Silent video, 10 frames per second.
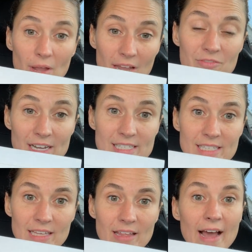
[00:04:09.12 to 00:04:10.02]
if I
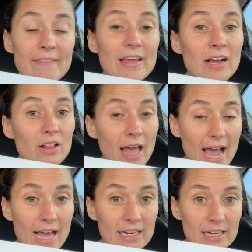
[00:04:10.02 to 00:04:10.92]
see that, then I'll
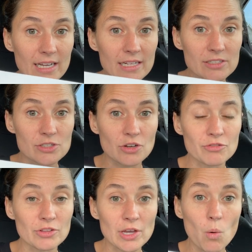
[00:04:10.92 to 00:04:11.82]
add it in. So
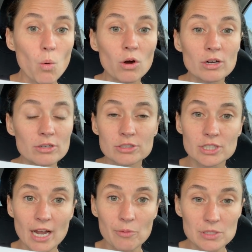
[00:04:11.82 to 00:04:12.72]
for the orange,
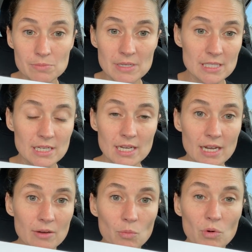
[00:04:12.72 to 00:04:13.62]
I was
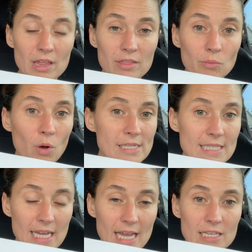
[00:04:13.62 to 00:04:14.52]
missing with one
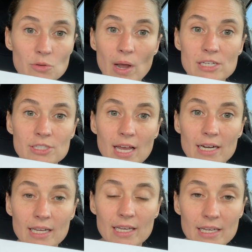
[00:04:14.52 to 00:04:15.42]
day, so I just
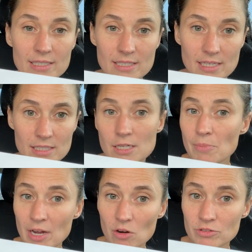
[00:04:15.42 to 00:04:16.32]
added chia seeds to
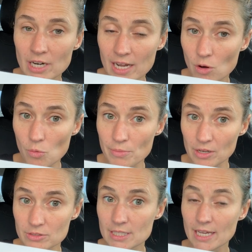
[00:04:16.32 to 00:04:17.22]
my overnight
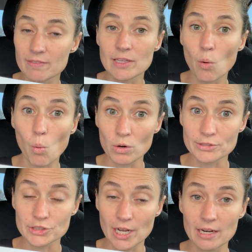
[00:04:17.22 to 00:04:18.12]
oatmeal to get the
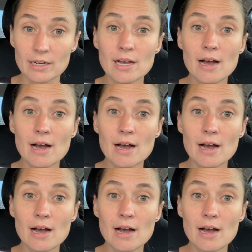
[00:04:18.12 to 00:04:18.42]
orange in.